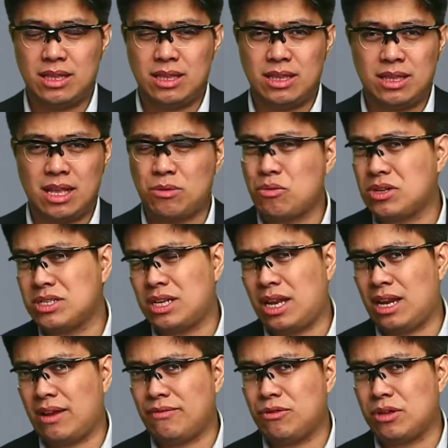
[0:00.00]
that wasn't
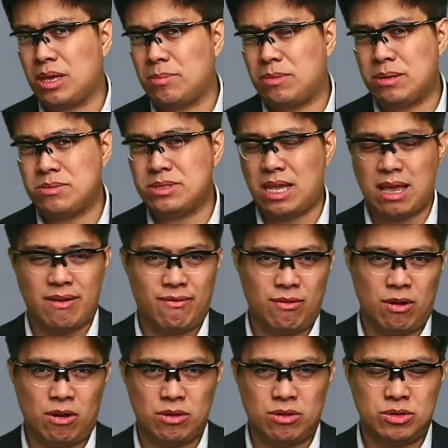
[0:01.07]
enough to keep them stay
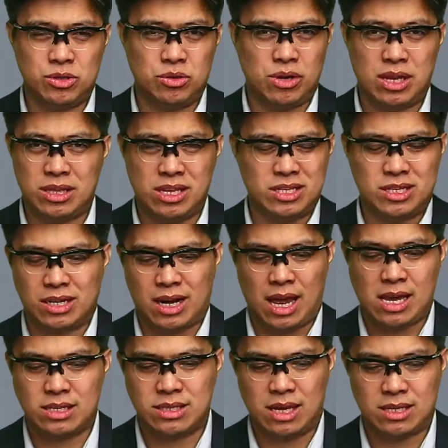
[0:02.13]
afloat during this
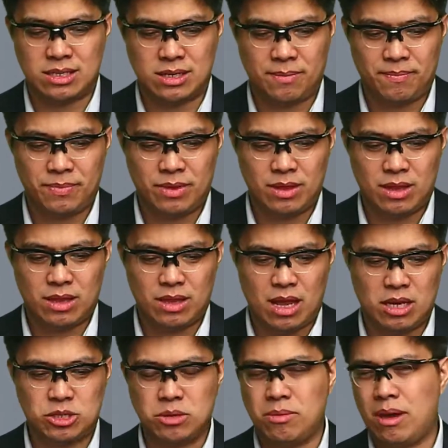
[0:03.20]
crisis.
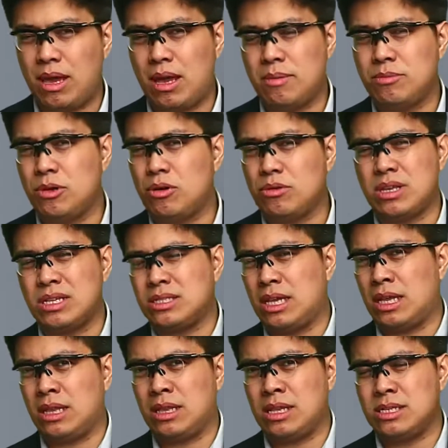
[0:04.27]
As you may have noticed
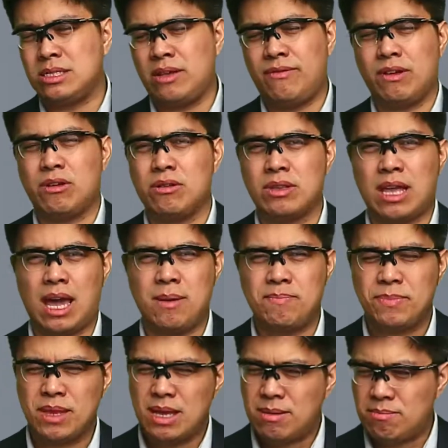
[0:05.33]
in this difficult time,
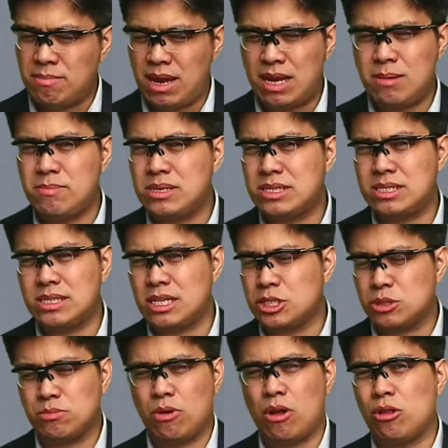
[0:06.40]
many businesses,
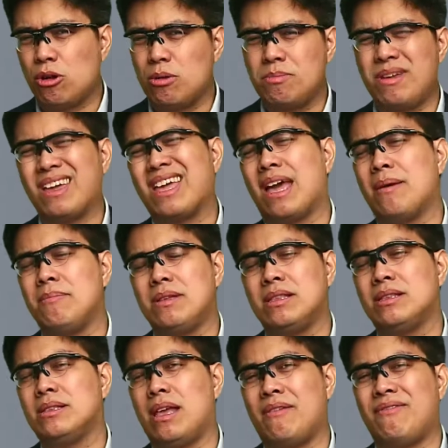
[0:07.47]
small or big, have
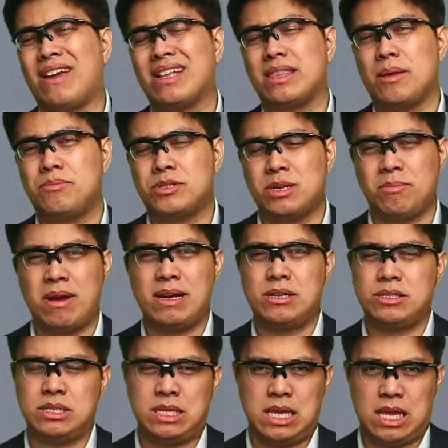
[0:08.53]
been affected
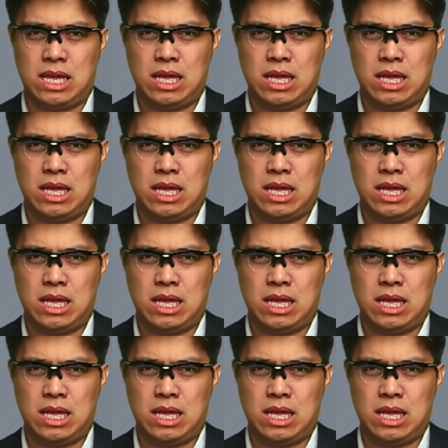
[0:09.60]
tremendously.